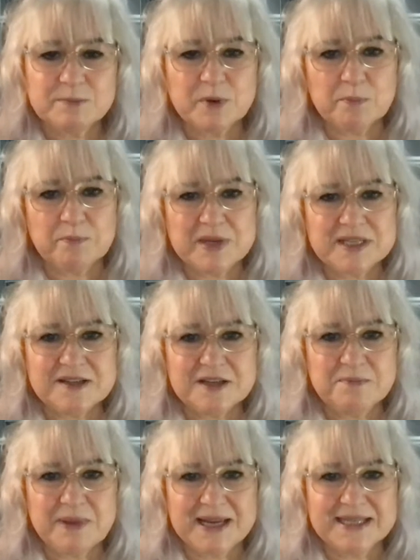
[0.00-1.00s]
but
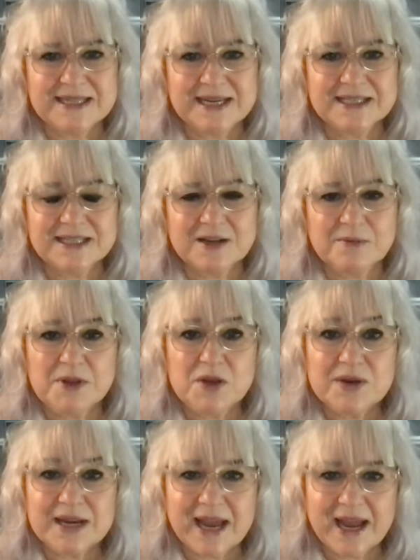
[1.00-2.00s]
business basics
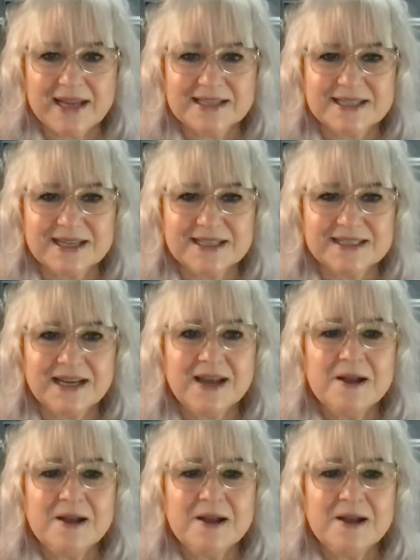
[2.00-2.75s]
communicated